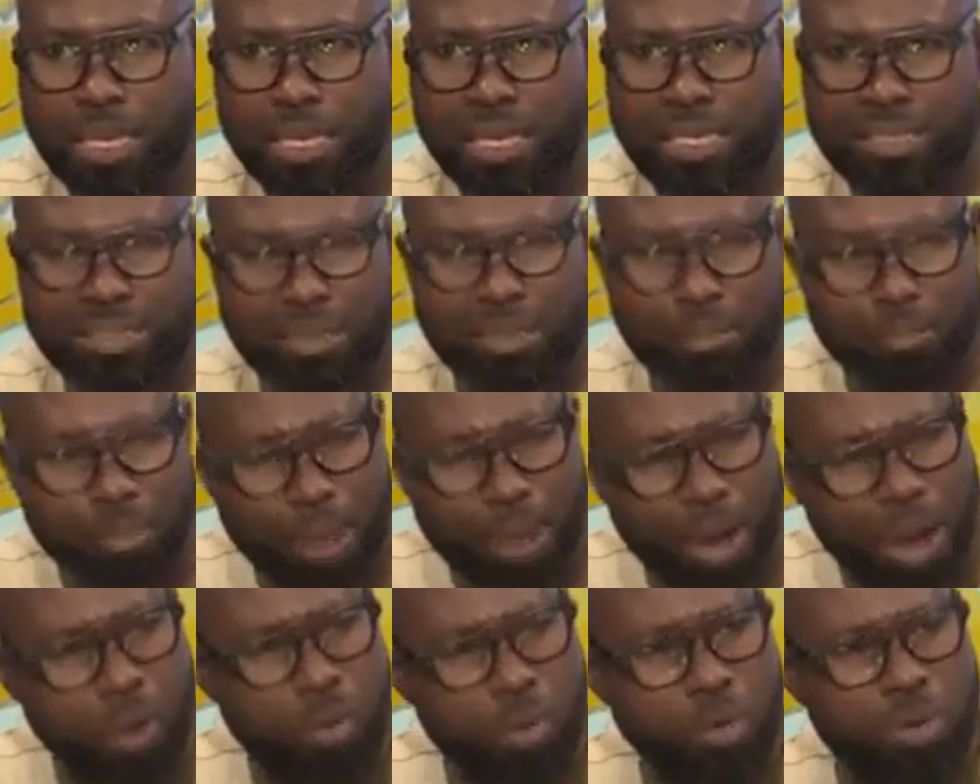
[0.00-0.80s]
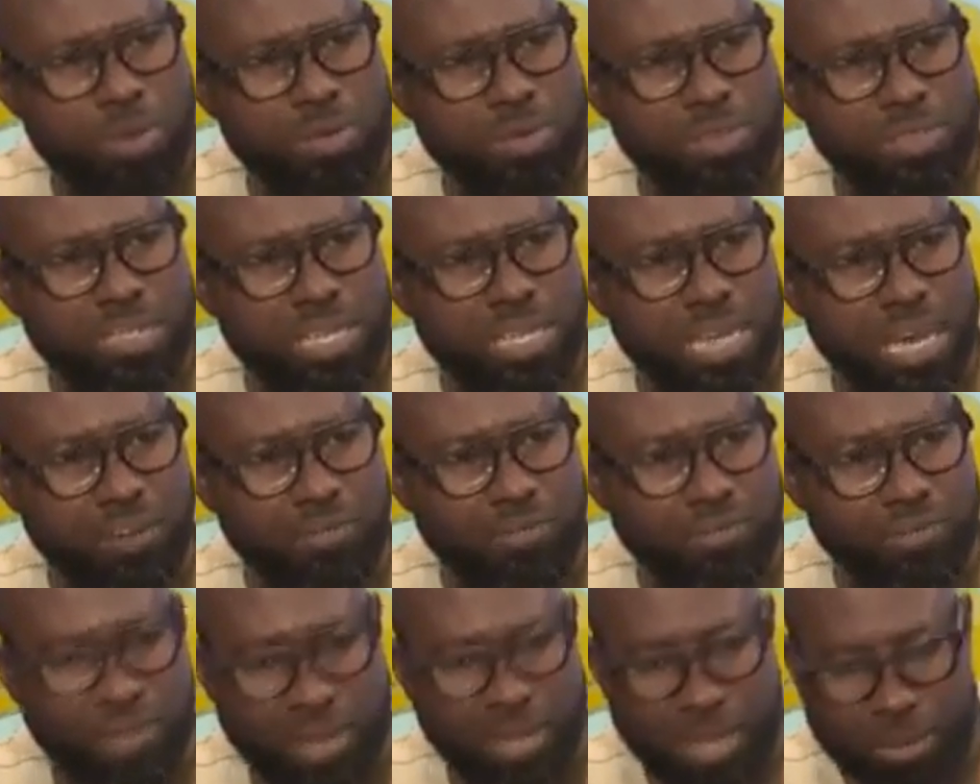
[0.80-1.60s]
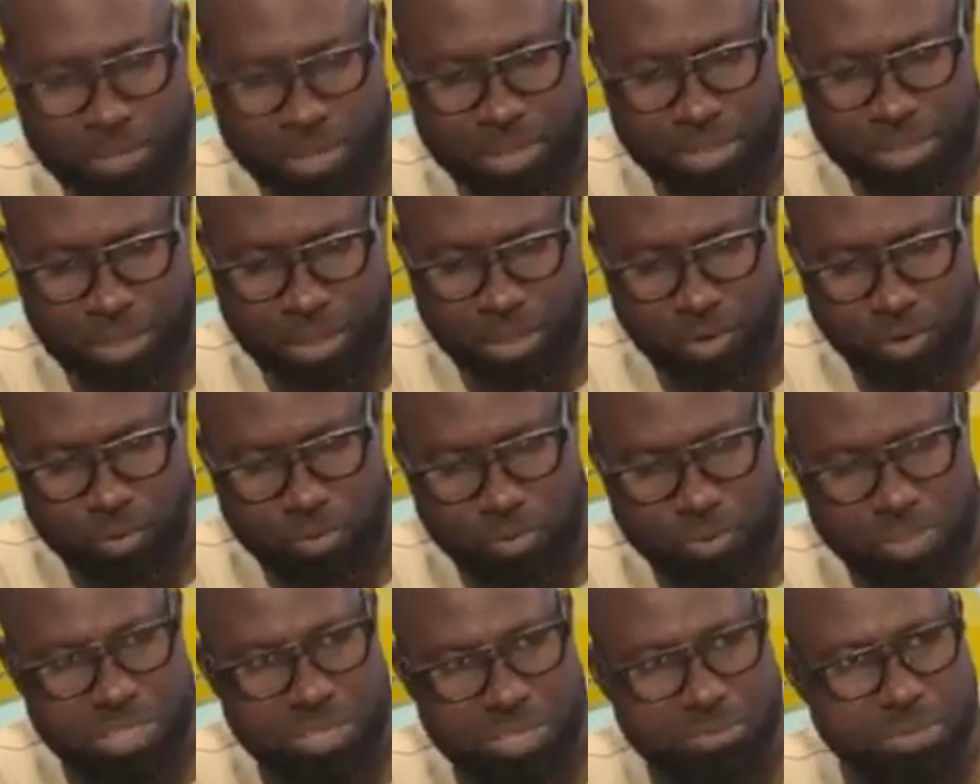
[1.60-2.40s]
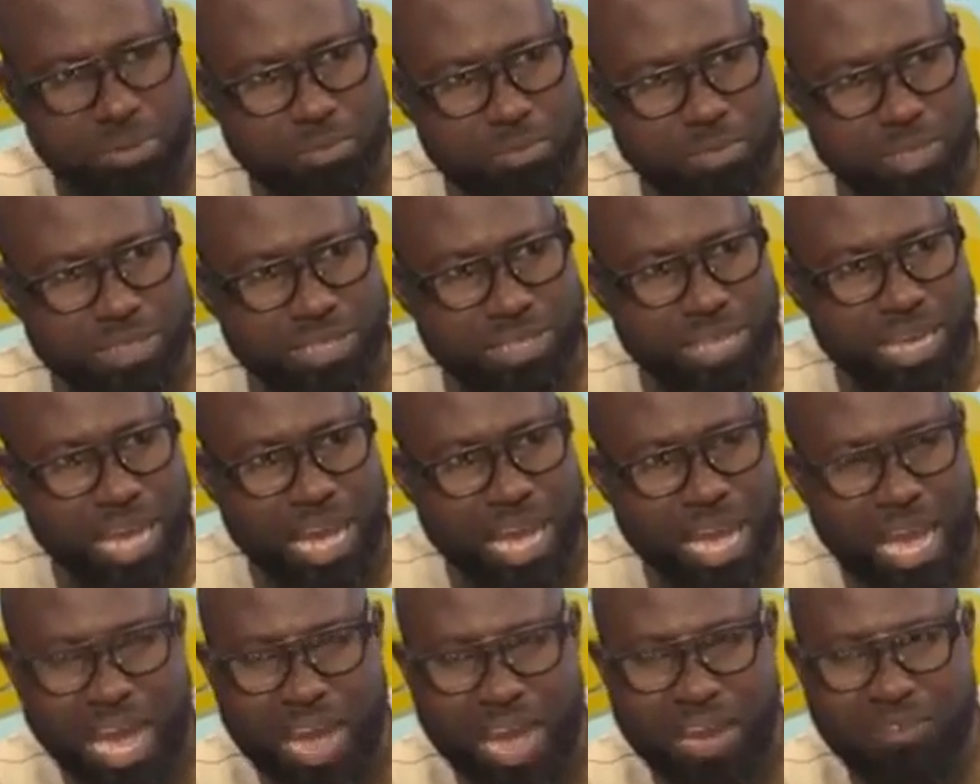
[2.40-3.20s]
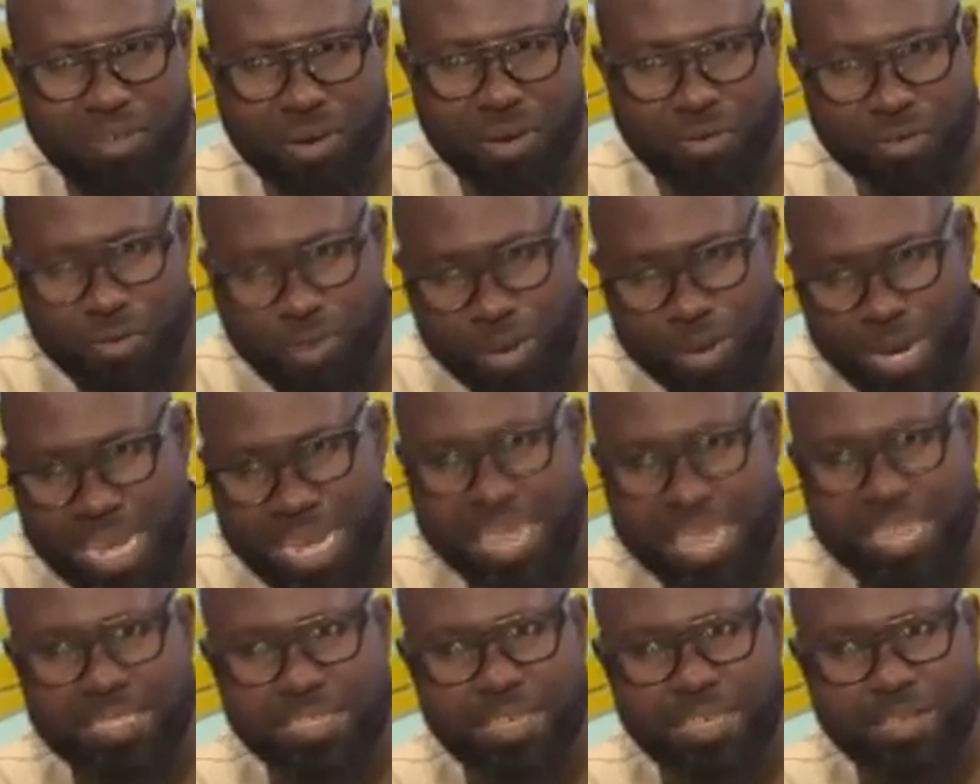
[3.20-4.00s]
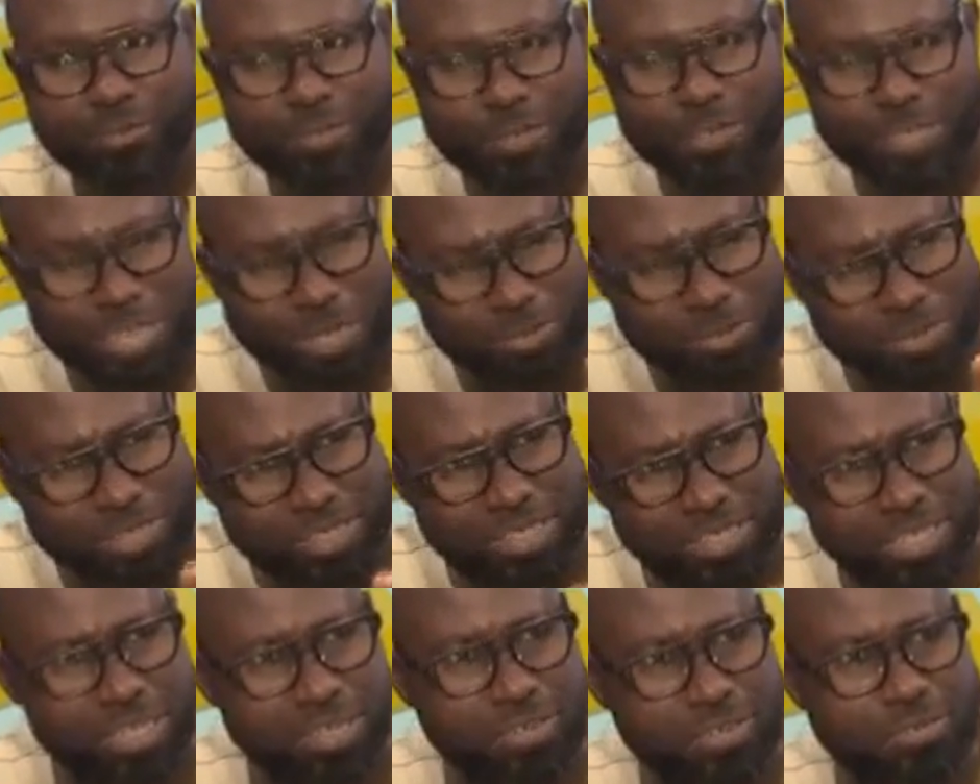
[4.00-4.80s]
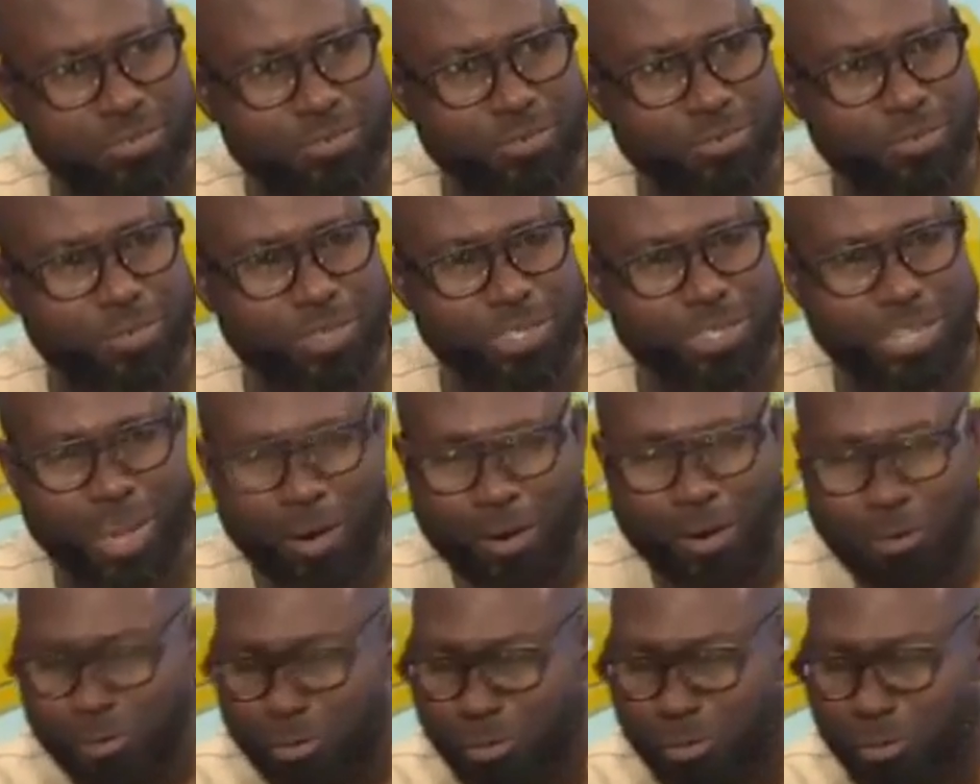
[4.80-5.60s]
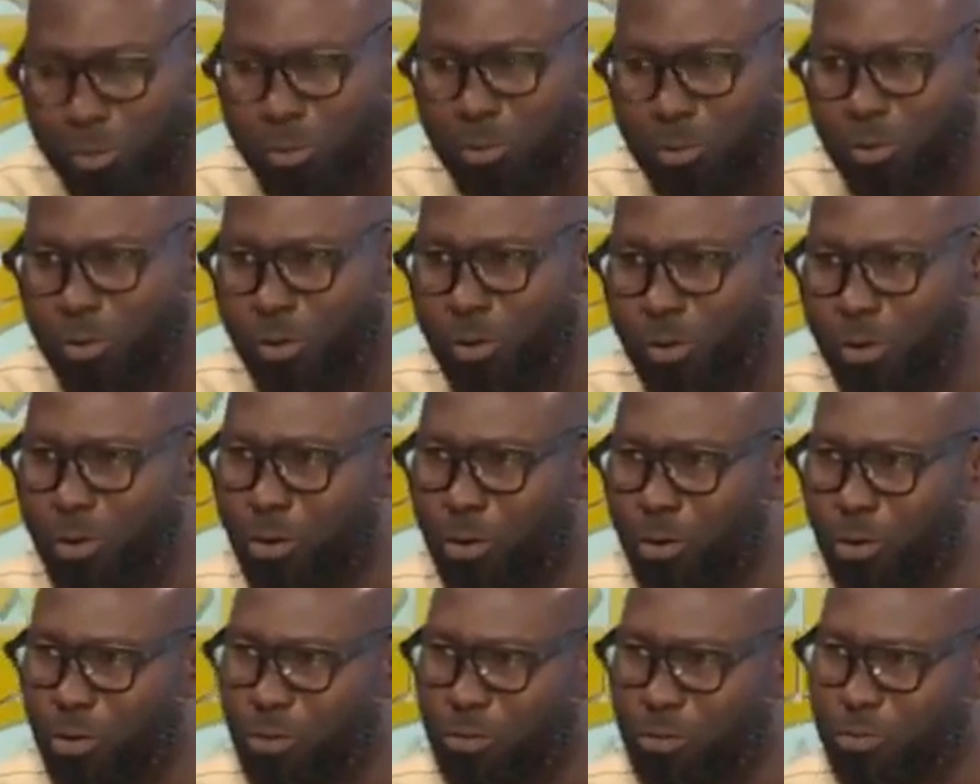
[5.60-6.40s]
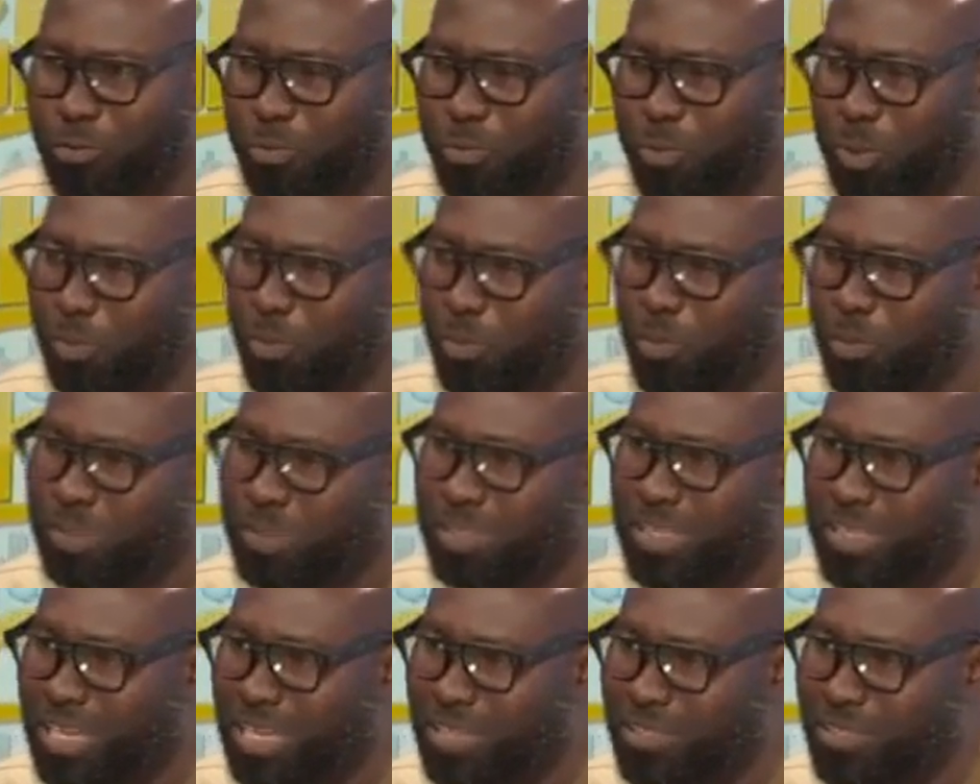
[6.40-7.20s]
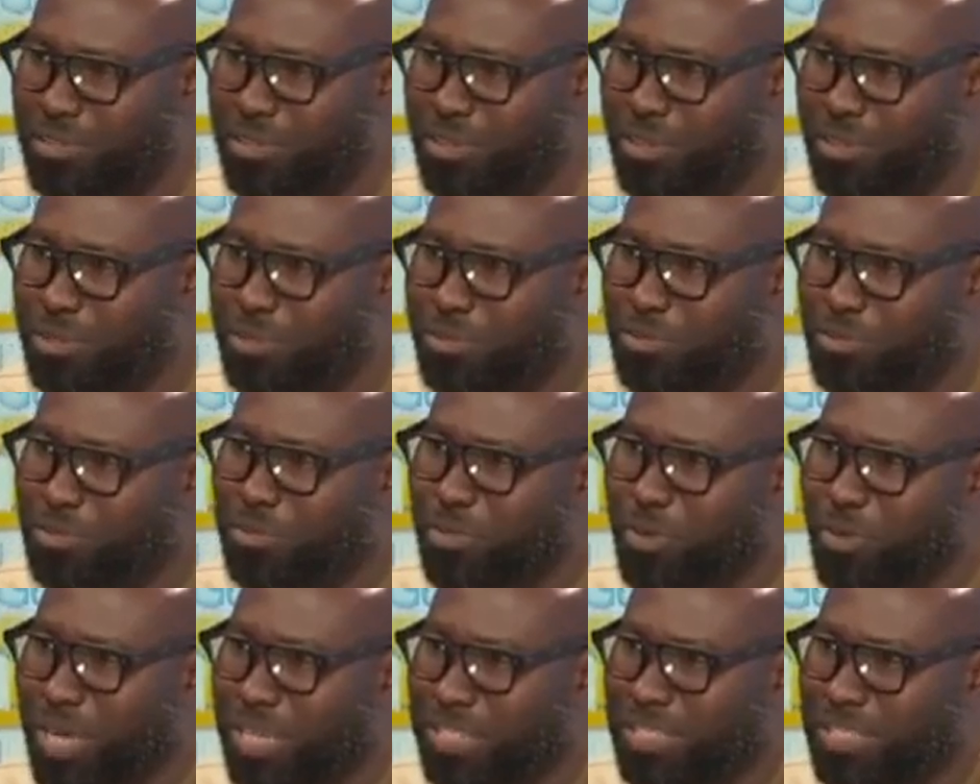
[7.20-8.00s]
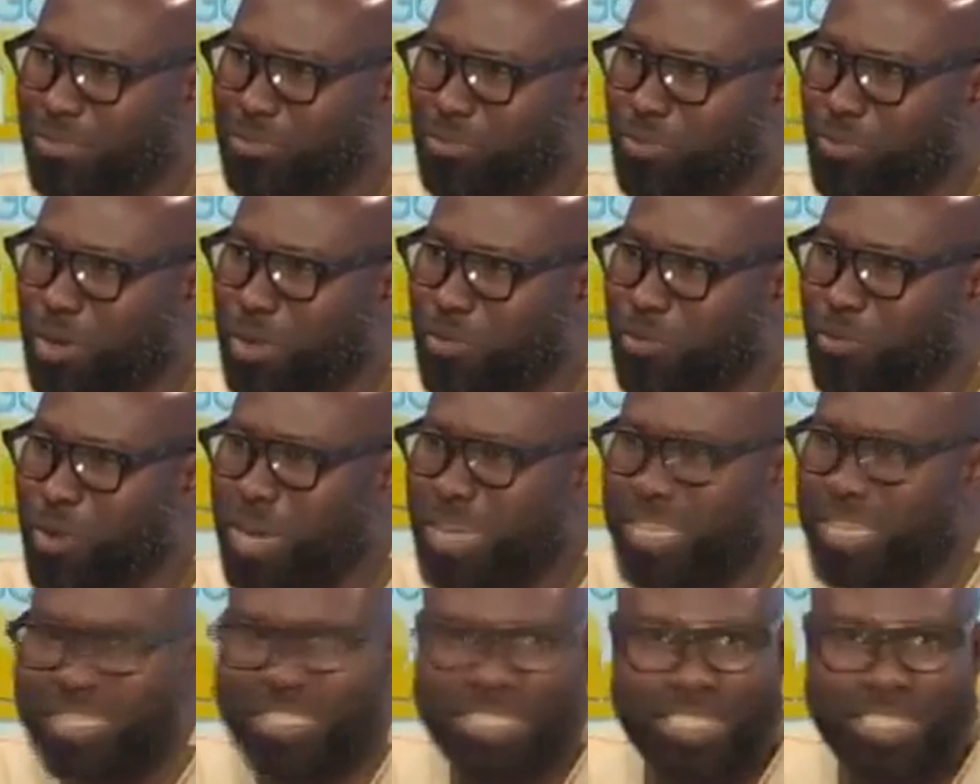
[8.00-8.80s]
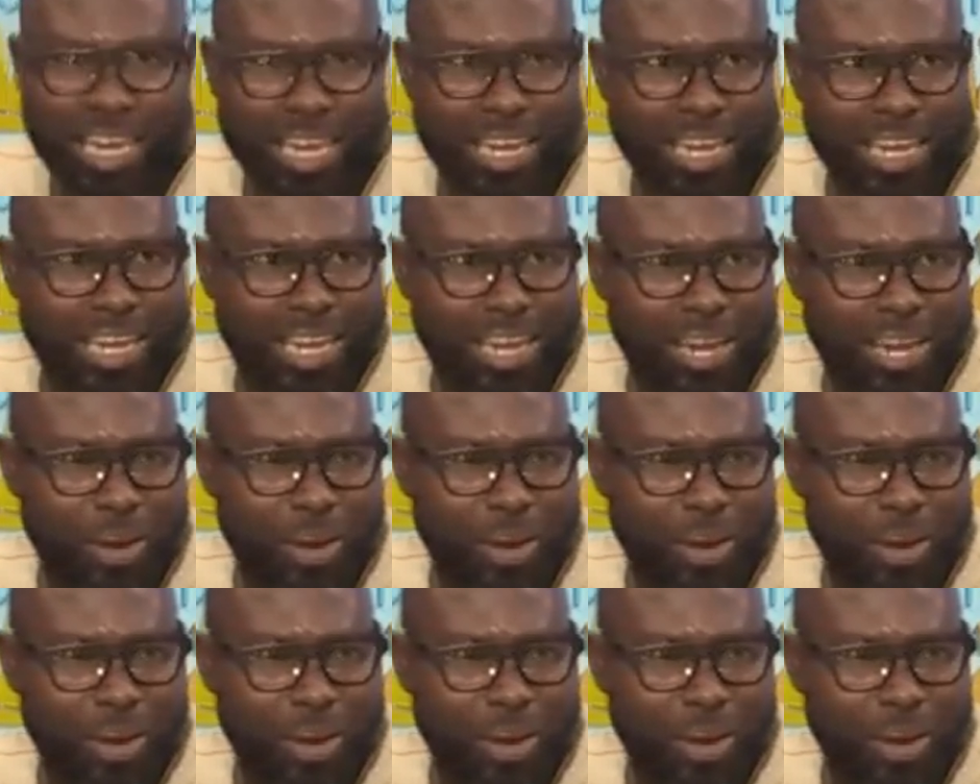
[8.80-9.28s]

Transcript: the powers they have, the committee members have arrogated to themselves to now go onto people's land to, as it were, go and check